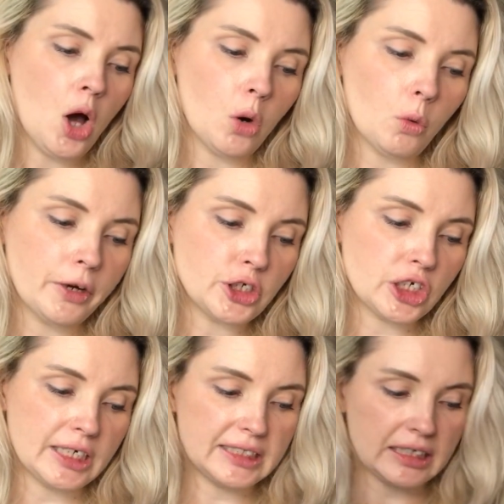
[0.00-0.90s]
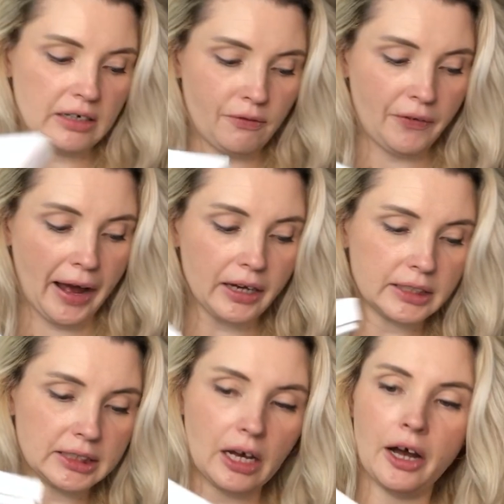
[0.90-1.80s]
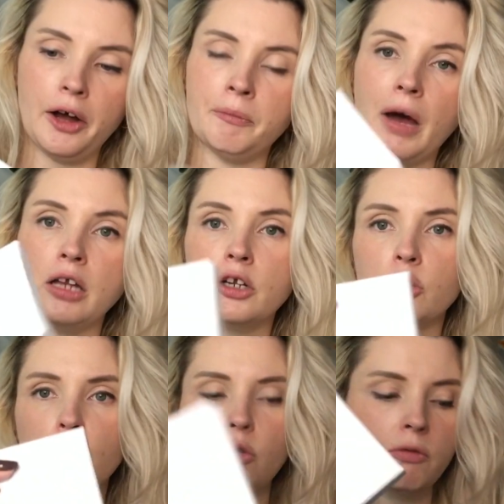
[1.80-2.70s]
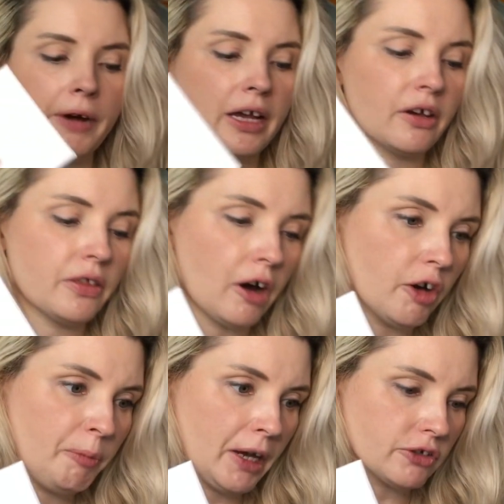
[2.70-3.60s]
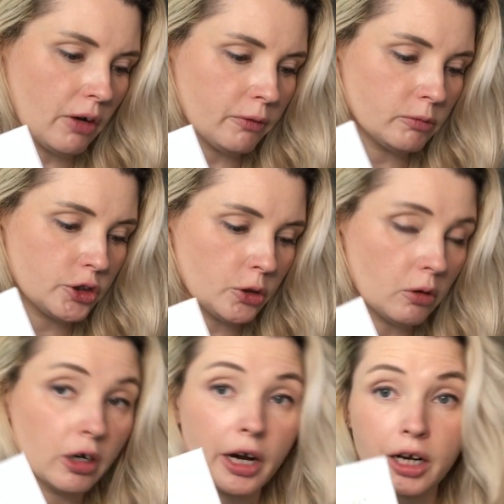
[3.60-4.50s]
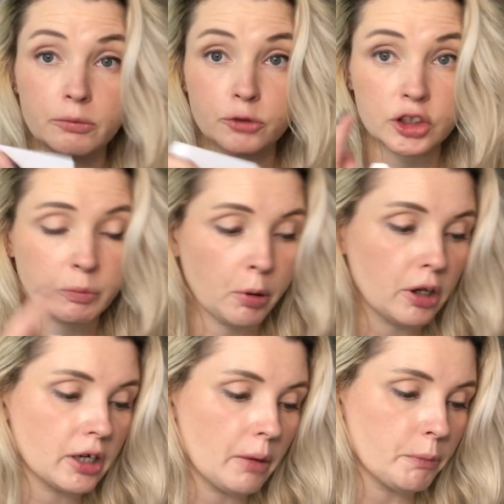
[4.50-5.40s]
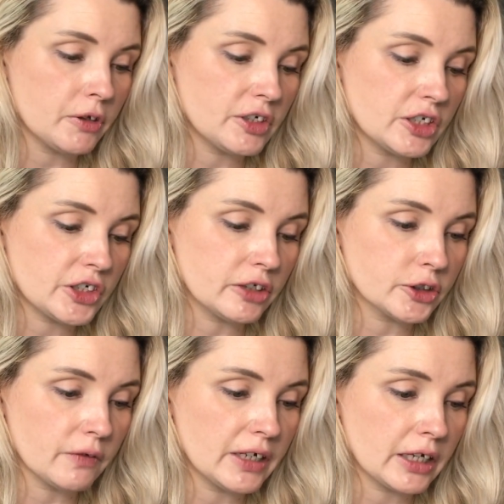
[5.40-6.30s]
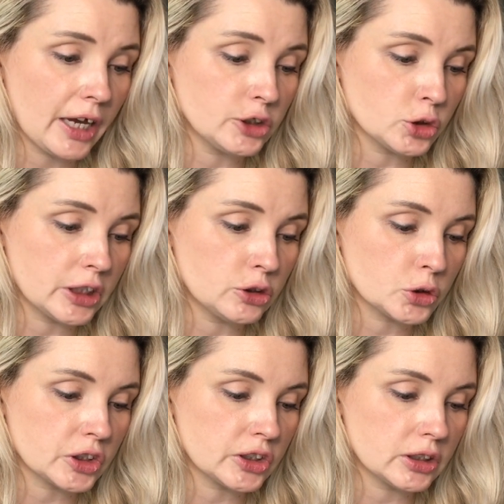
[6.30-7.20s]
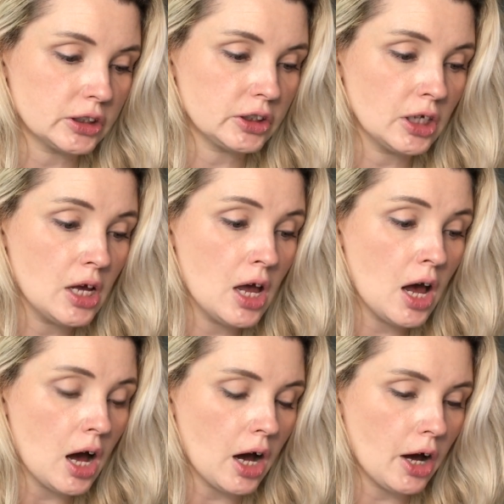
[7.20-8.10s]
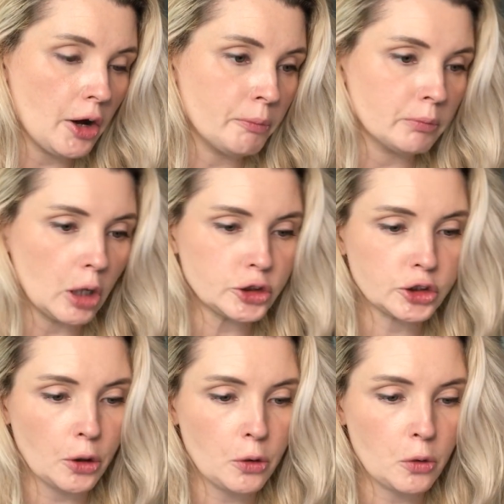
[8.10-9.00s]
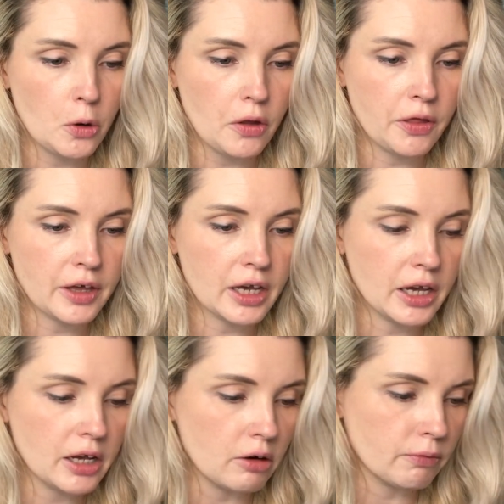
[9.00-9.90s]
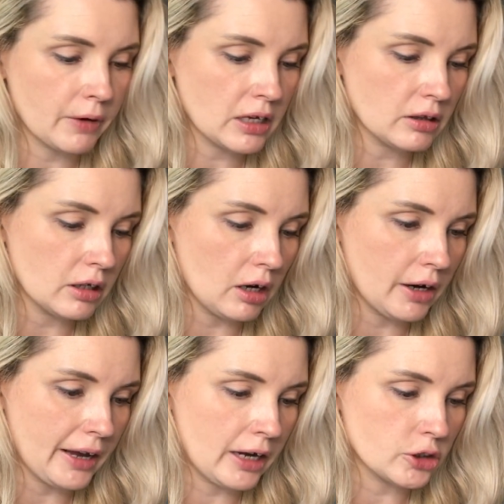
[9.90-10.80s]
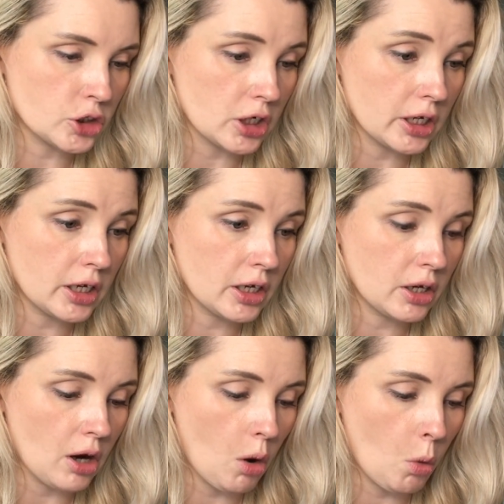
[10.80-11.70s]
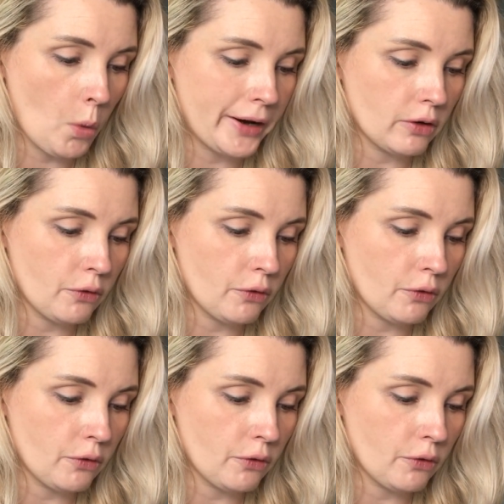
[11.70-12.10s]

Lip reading: which is in fact a little ring that I've picked up from Dior, and I'm just pulling up the details of it in case you're interested. So the ring that I actually went